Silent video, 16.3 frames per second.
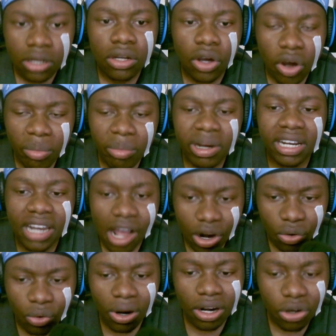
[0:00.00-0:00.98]
Comment
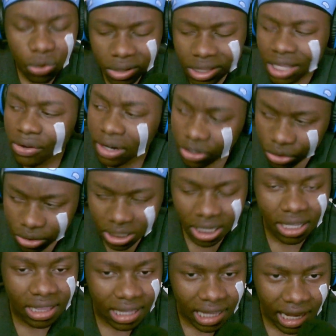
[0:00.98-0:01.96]
down, what do they want to
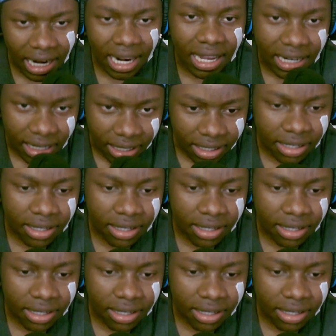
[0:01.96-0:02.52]
take their land?